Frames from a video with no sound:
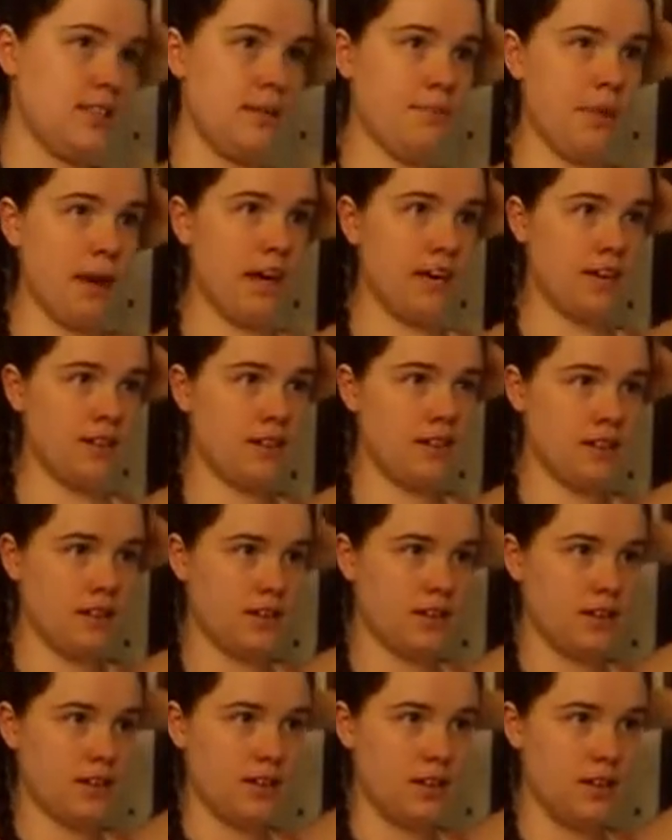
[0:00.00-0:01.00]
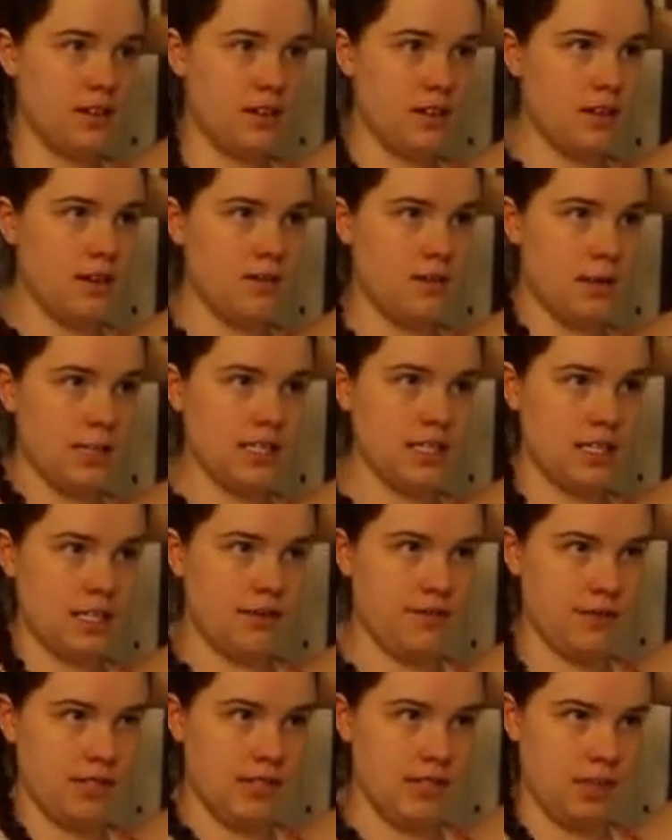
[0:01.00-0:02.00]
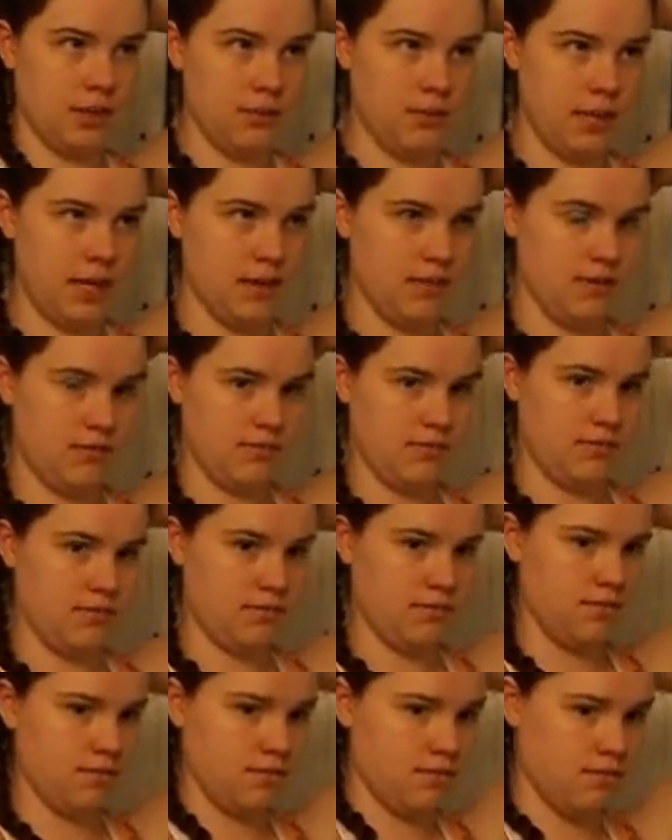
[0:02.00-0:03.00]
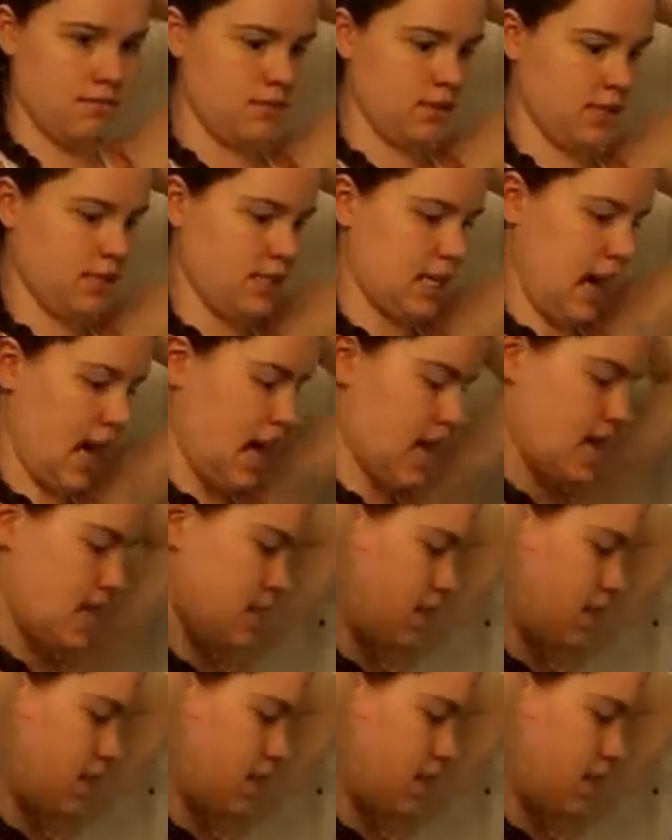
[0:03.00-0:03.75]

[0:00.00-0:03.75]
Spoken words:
see my stuff is a little bit saggy,